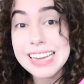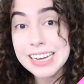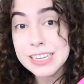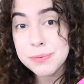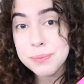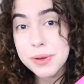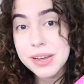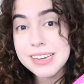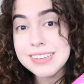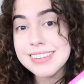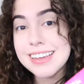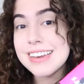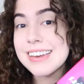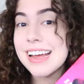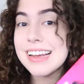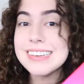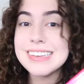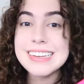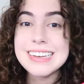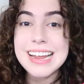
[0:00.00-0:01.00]
It takes place in
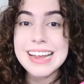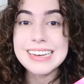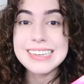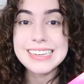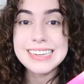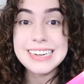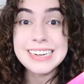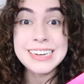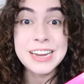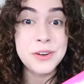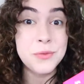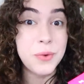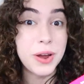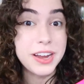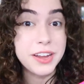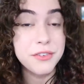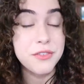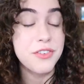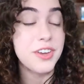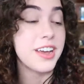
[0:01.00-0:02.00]
1918 in
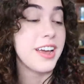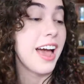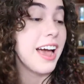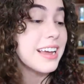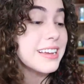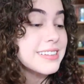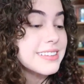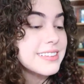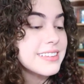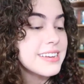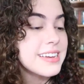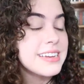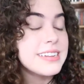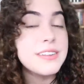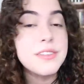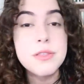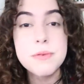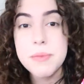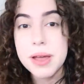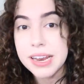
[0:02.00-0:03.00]
Reykjavik,
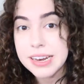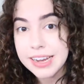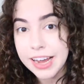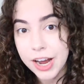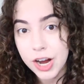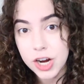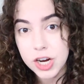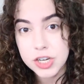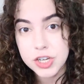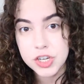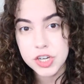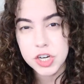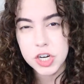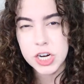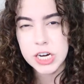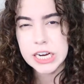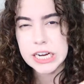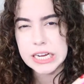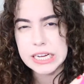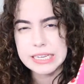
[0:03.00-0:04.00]
Iceland. The main
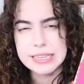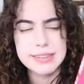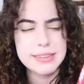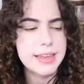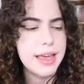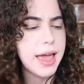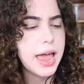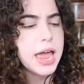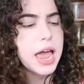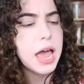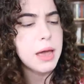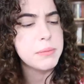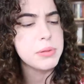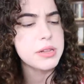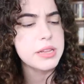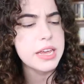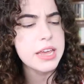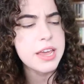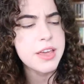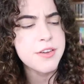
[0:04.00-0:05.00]
character is gay, I
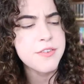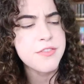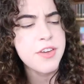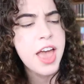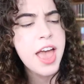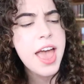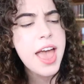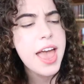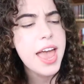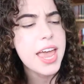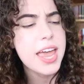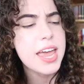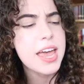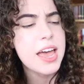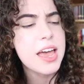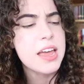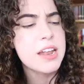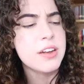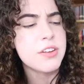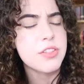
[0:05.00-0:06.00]
believe,
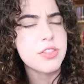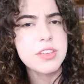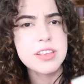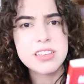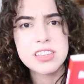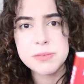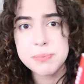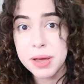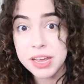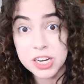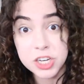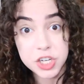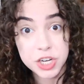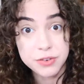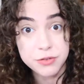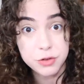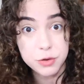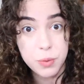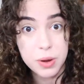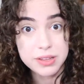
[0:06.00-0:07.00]
and the Spanish
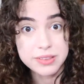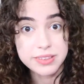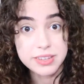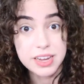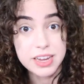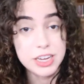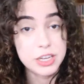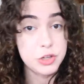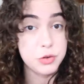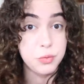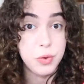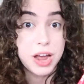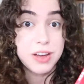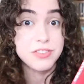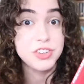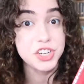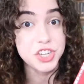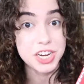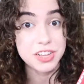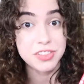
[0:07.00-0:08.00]
influenza is
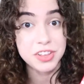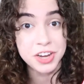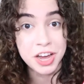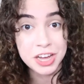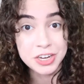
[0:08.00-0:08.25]
ravaging the